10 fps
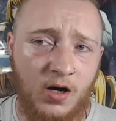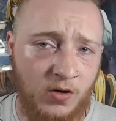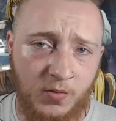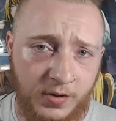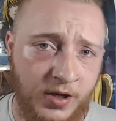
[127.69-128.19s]

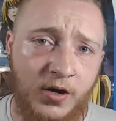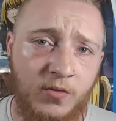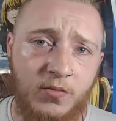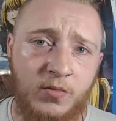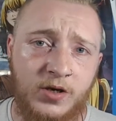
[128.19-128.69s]
I will be
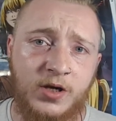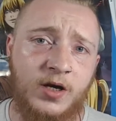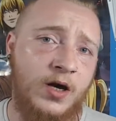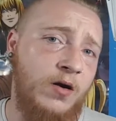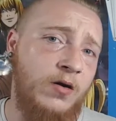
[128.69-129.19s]
done with
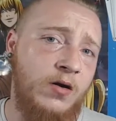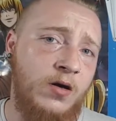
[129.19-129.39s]
Citadel,